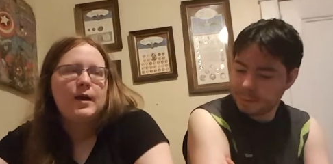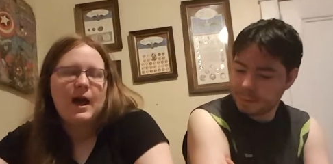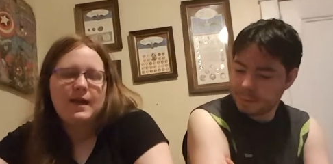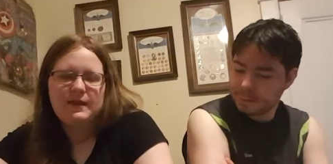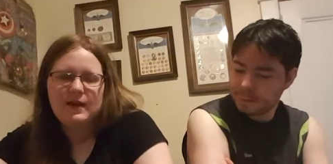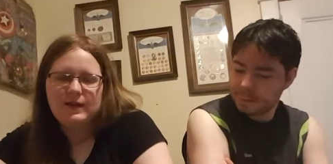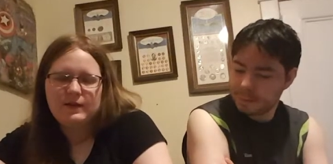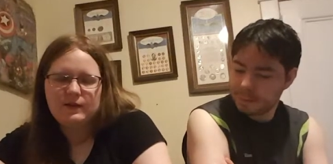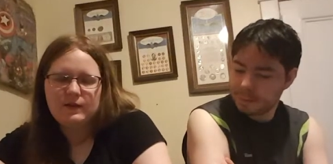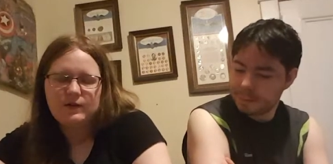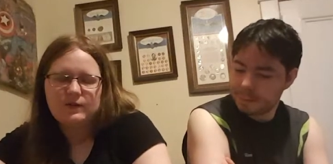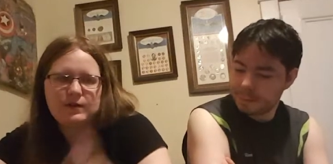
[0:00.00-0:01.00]
Speaker 1: And then
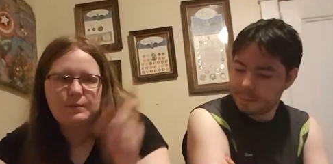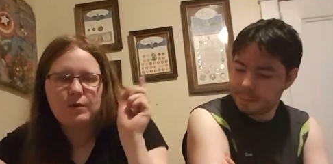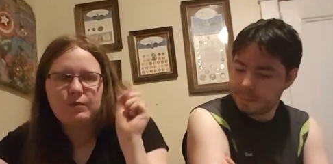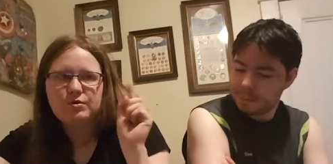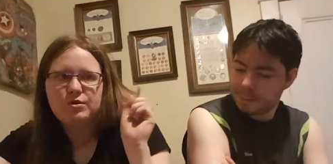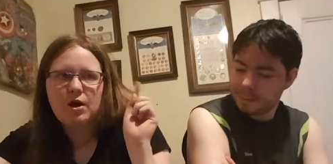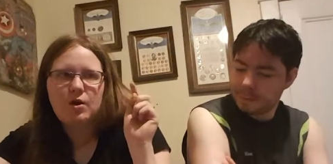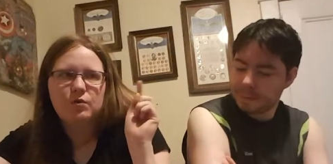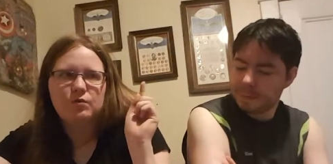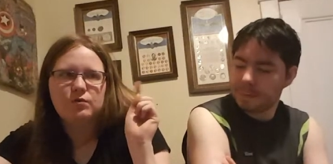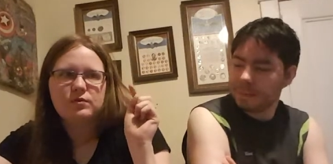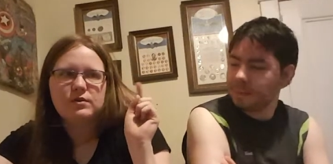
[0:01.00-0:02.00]
Samoa
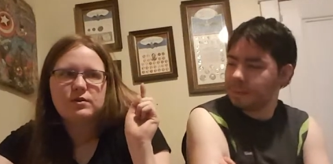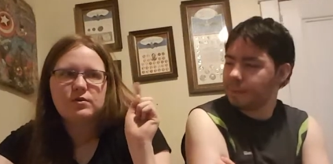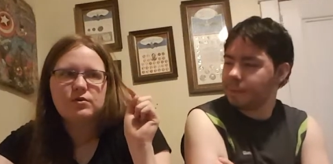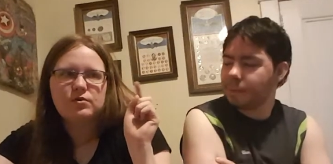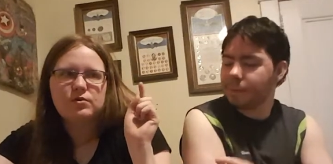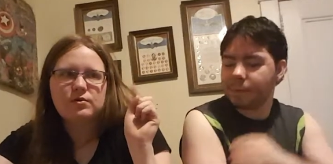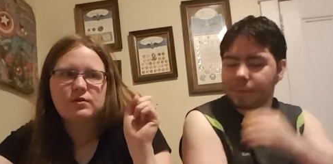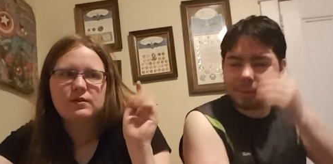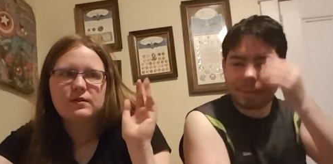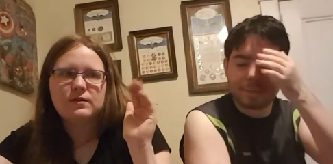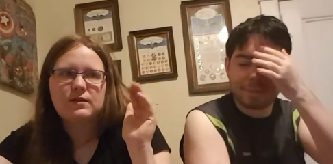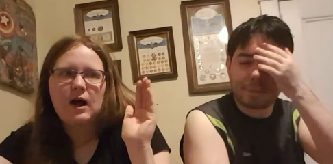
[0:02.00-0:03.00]
Joe's
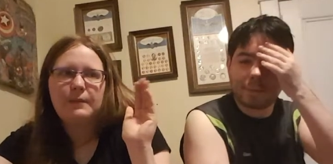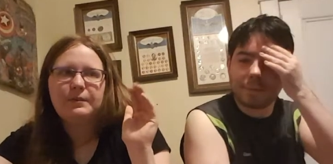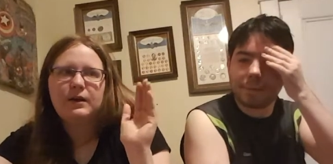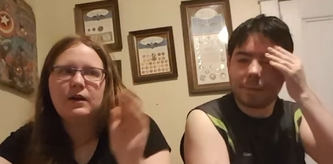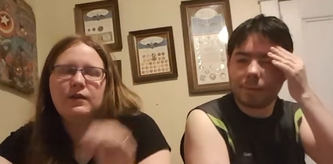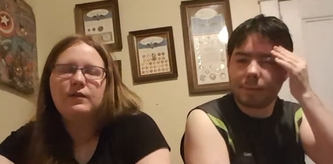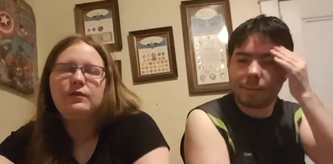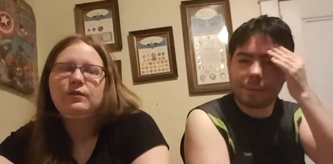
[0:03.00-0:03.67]
stomping on